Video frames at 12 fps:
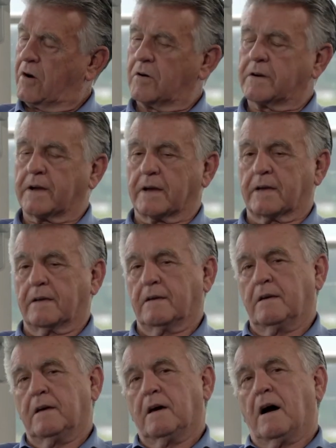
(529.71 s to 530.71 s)
Okay.
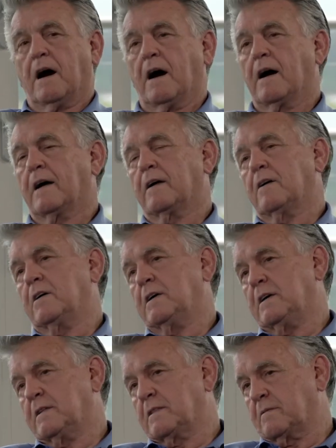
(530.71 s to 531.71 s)
I
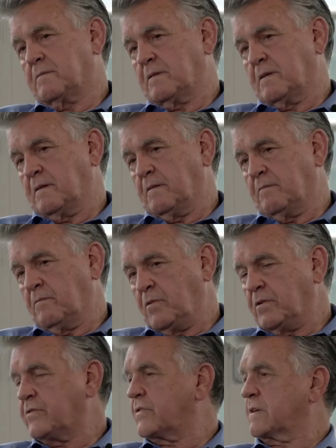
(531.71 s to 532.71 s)
hear that
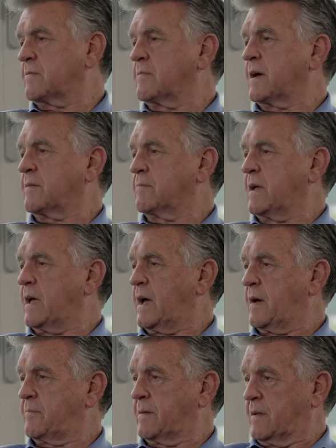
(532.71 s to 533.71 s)
music can make me
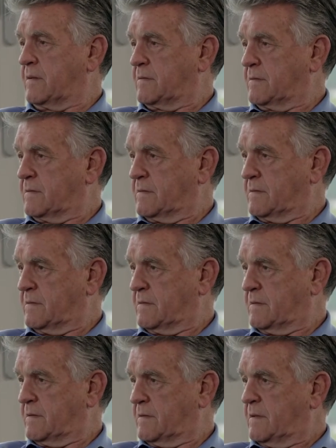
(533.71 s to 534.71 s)
happy.
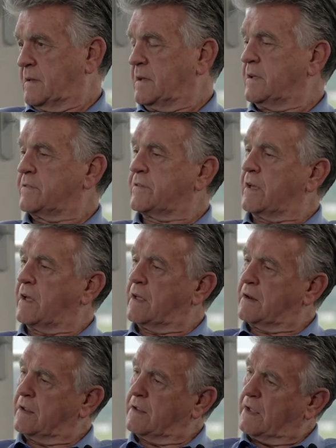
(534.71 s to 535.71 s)
Is there
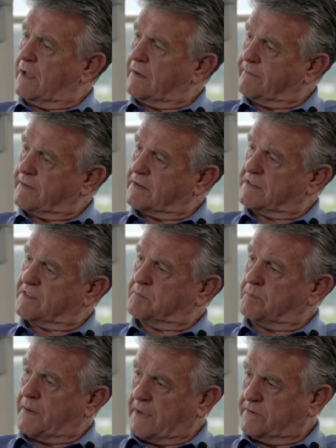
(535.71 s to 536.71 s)
any
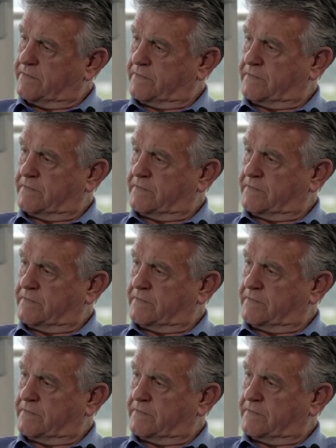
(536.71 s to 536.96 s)
evidence-based